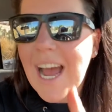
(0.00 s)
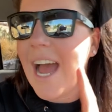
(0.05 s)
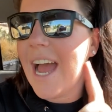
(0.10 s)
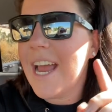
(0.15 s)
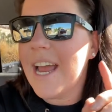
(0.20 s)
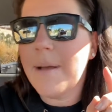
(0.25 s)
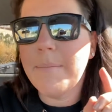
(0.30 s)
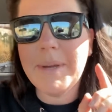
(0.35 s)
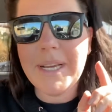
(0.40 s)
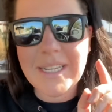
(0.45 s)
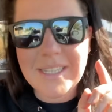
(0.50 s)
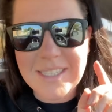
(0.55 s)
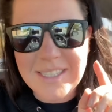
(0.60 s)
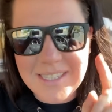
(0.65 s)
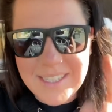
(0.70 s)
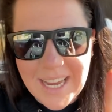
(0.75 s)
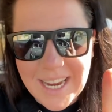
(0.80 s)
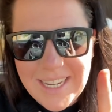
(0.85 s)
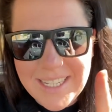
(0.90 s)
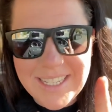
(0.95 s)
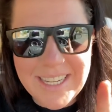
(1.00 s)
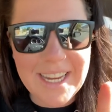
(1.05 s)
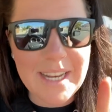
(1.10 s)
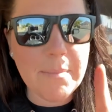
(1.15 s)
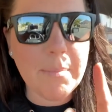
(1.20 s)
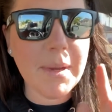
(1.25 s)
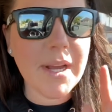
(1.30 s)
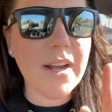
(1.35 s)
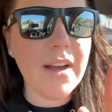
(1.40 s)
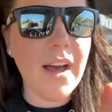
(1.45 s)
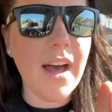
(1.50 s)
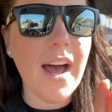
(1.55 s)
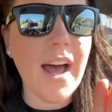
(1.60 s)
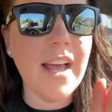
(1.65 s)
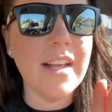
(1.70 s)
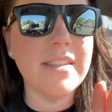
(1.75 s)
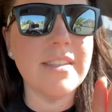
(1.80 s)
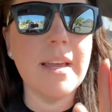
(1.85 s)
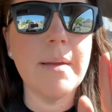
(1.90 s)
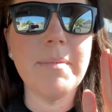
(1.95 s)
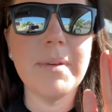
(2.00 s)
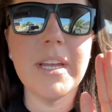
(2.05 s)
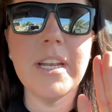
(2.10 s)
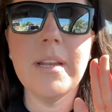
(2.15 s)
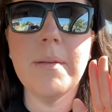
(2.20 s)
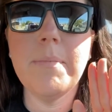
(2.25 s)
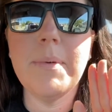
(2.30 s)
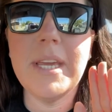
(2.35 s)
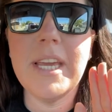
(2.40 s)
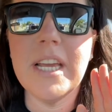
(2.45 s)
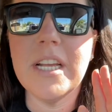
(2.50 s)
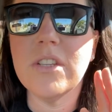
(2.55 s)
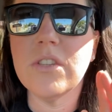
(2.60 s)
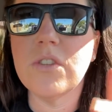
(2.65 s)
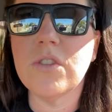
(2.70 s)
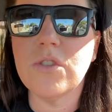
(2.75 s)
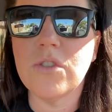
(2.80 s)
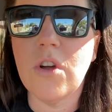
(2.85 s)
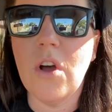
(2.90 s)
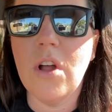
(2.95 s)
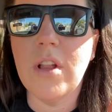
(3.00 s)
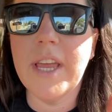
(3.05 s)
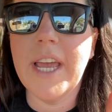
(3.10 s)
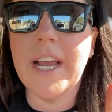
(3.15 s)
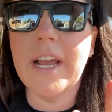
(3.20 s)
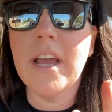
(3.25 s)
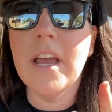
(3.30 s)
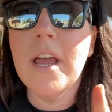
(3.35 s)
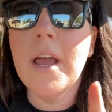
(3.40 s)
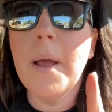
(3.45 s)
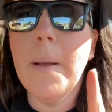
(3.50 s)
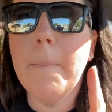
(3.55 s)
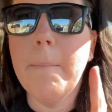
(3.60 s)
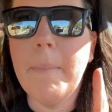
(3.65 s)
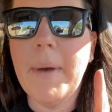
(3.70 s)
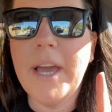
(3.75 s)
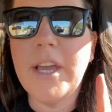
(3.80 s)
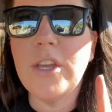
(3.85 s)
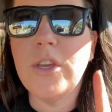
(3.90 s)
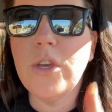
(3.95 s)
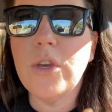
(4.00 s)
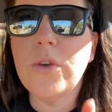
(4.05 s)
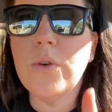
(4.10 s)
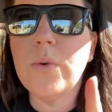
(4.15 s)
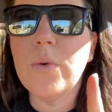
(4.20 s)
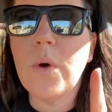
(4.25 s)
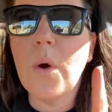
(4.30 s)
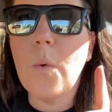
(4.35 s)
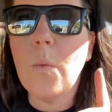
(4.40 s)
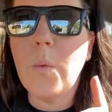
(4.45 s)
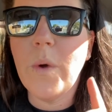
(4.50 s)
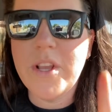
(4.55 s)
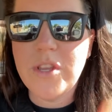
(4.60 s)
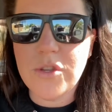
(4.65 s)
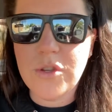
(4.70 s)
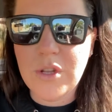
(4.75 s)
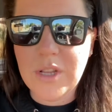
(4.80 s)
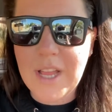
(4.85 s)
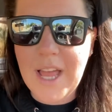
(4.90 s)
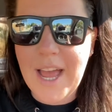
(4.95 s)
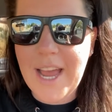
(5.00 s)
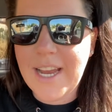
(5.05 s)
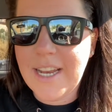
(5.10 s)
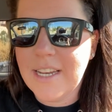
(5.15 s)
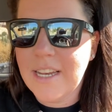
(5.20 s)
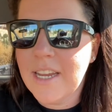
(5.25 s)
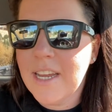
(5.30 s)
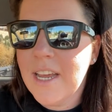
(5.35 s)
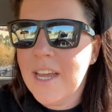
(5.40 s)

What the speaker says: I am excited because I'm going to be installing my new winch line.